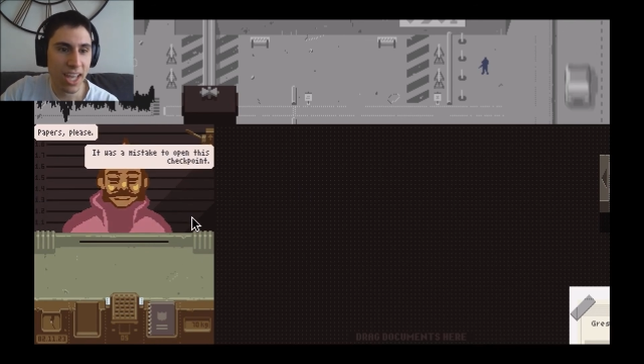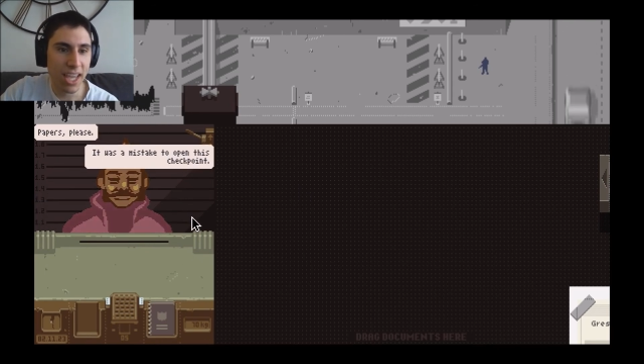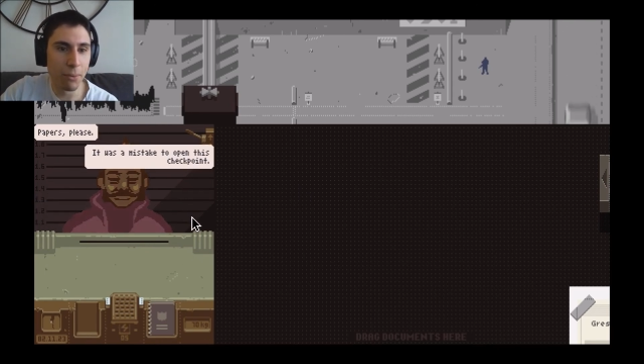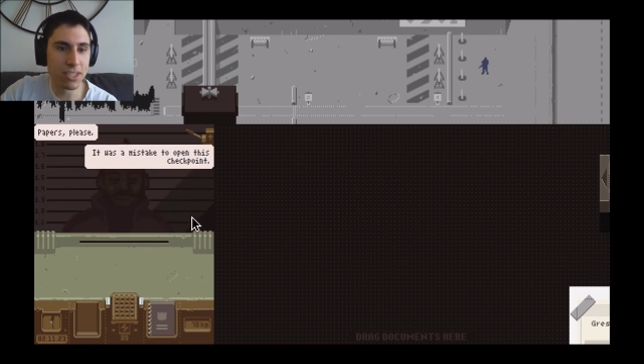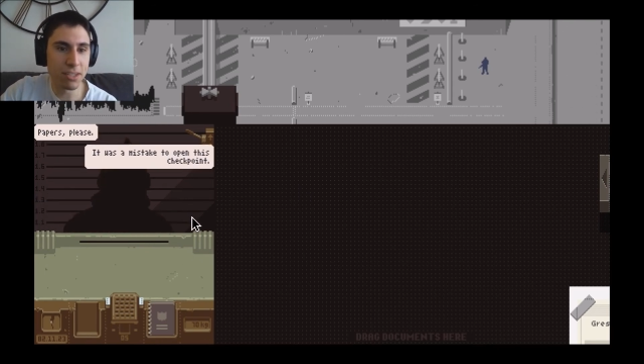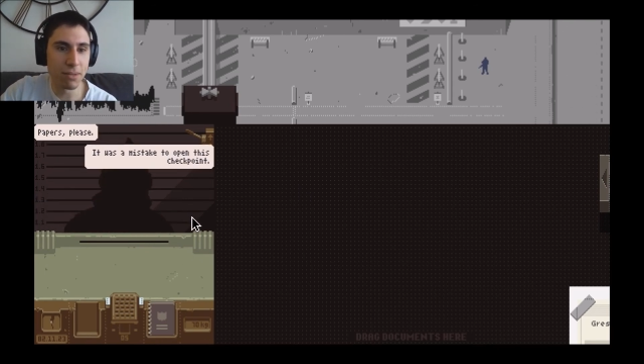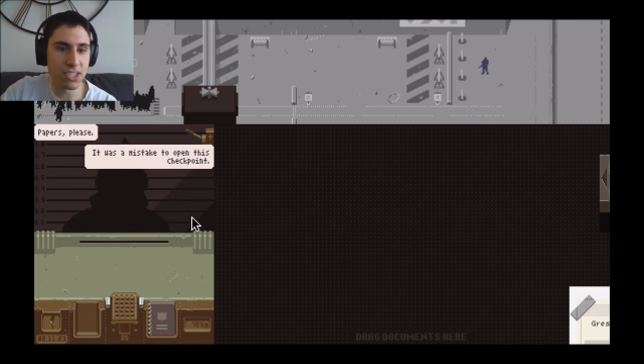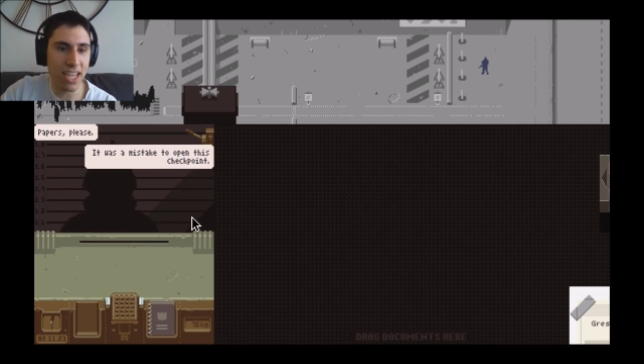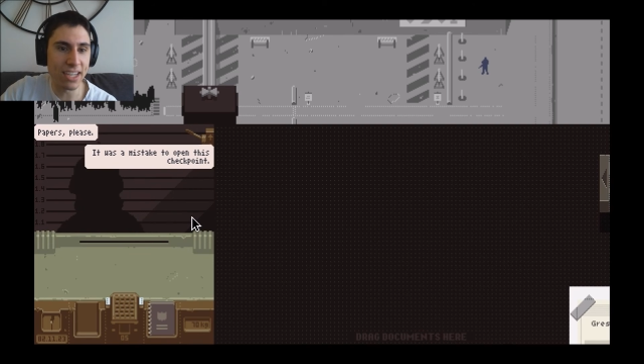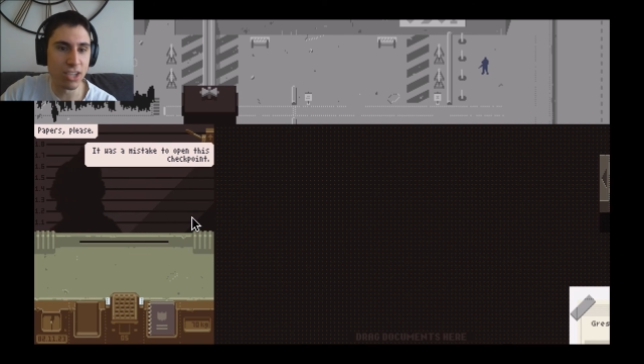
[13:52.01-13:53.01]
It was a
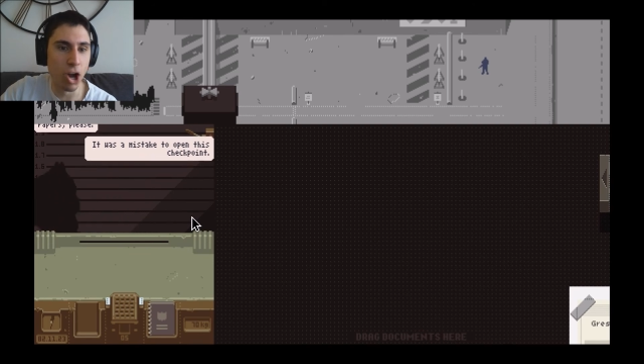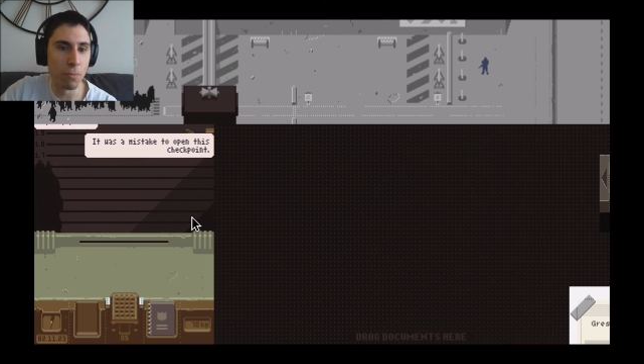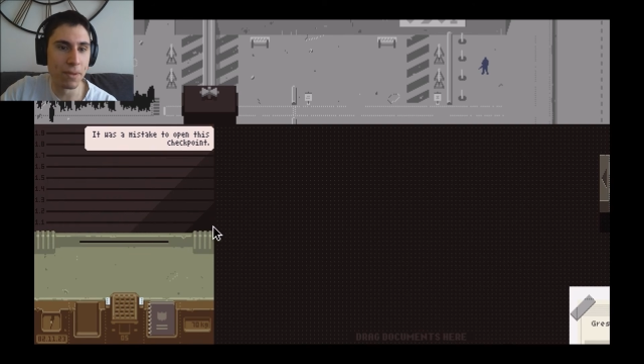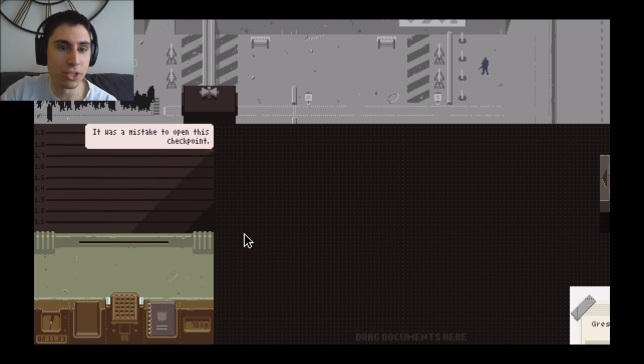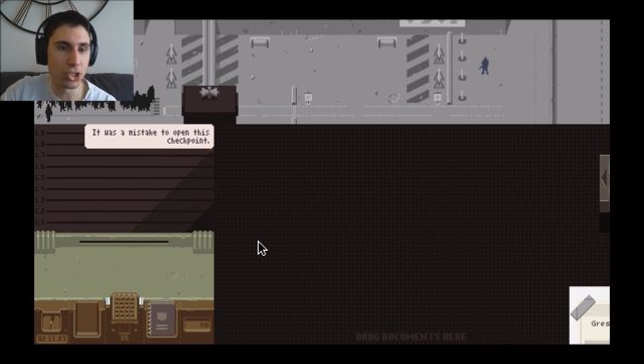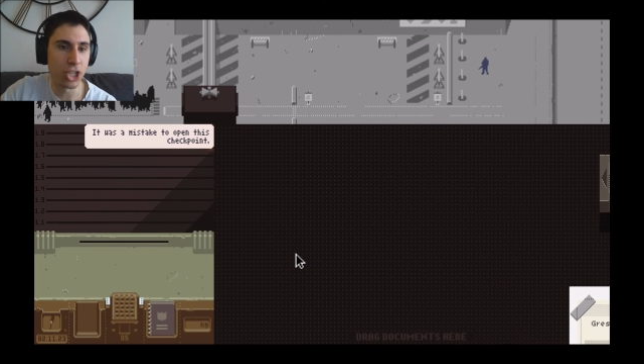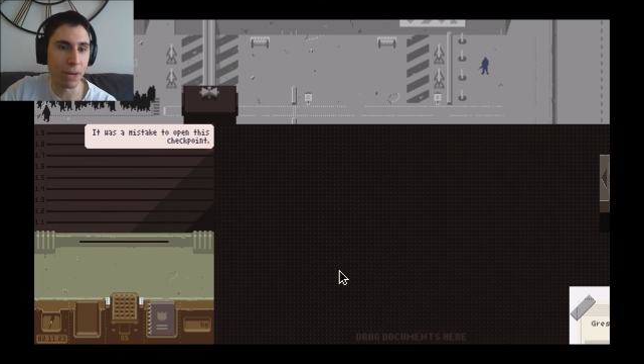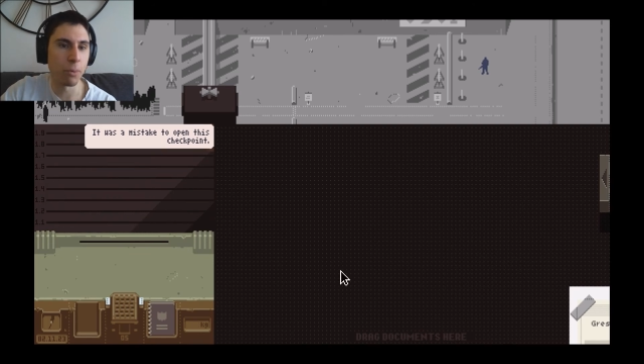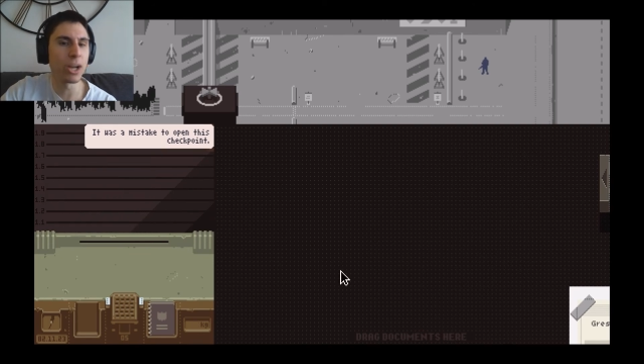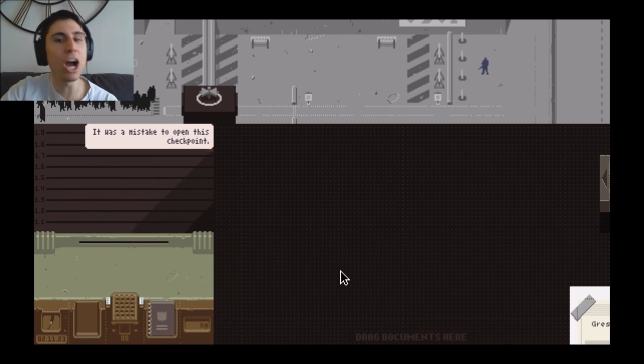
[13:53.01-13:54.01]
mistake to open this checkpoint.